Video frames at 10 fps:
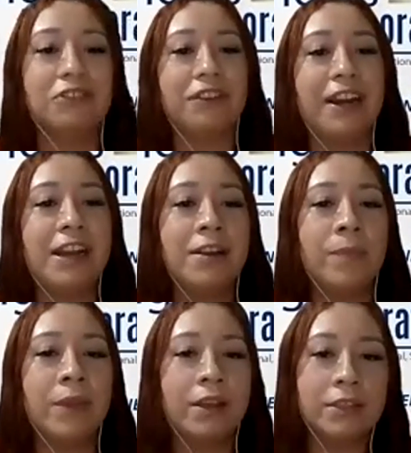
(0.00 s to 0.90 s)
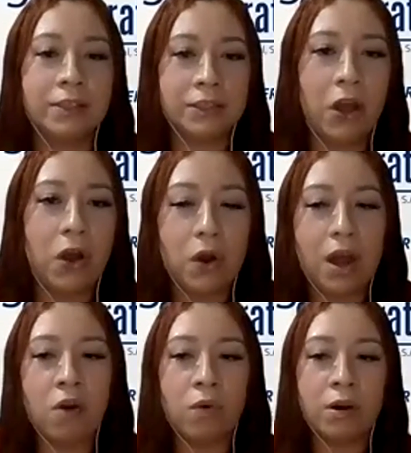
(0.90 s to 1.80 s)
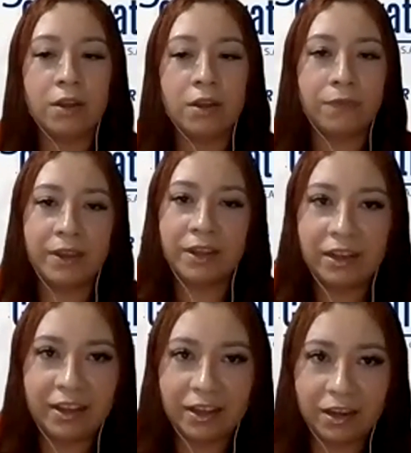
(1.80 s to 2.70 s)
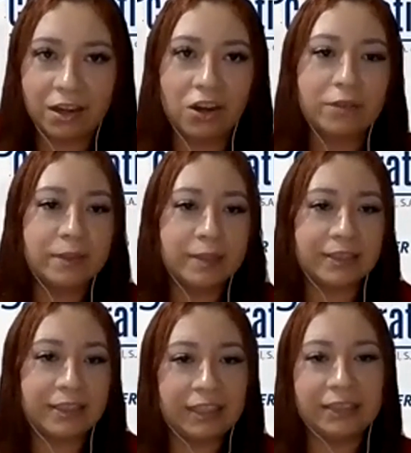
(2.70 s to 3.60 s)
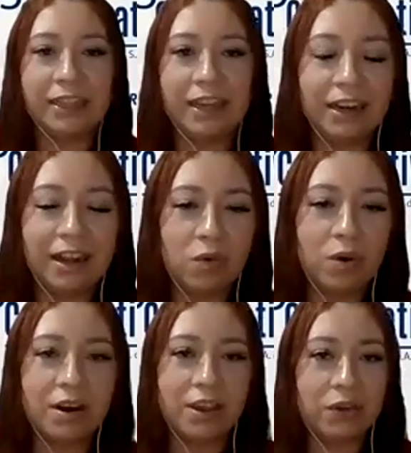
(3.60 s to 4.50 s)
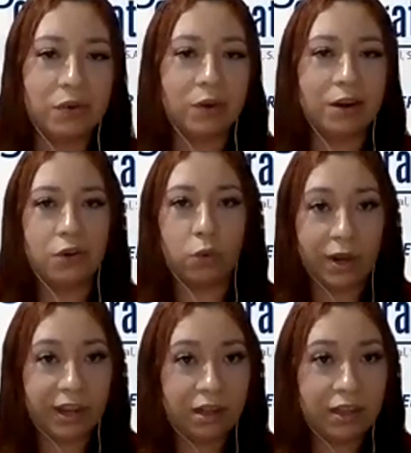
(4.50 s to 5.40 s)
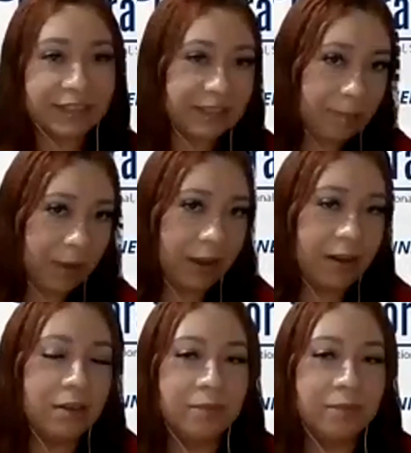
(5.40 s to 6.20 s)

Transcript: all right? So, how are you feeling? ¿Cómo se sienten? How are you? Are you well? ¿Están bien?